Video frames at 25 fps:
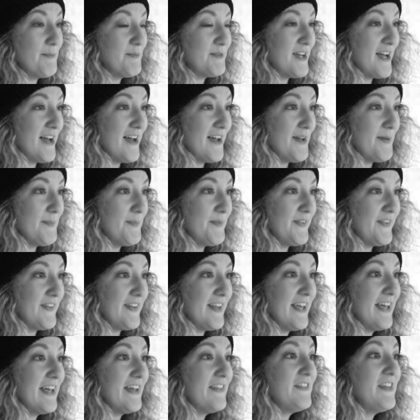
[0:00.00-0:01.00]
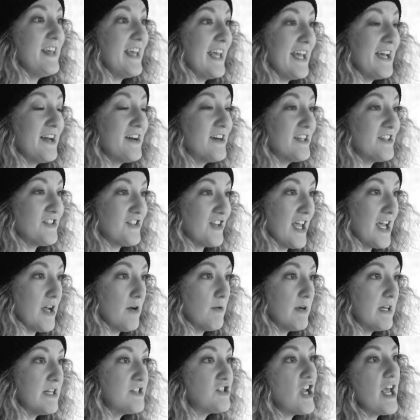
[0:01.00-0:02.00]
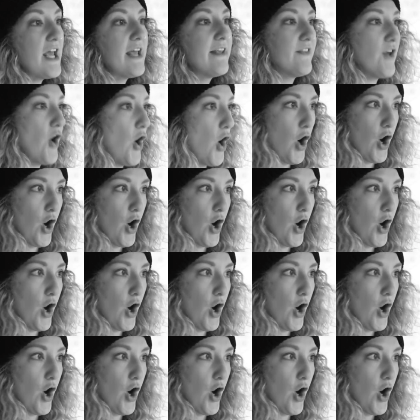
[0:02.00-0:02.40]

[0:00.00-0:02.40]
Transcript: Sometimes the English language is